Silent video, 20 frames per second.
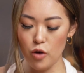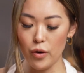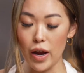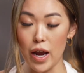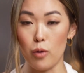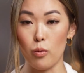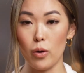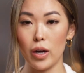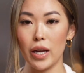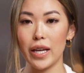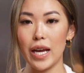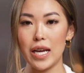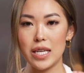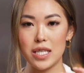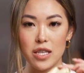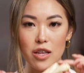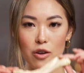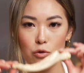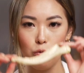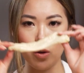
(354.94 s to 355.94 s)
Okay, we're gonna get
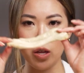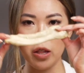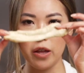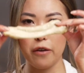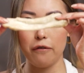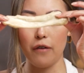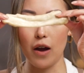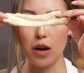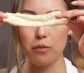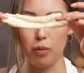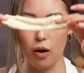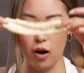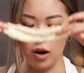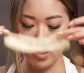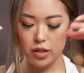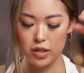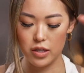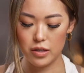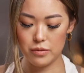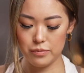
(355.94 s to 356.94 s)
to the really fun
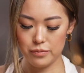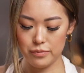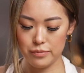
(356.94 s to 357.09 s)
part.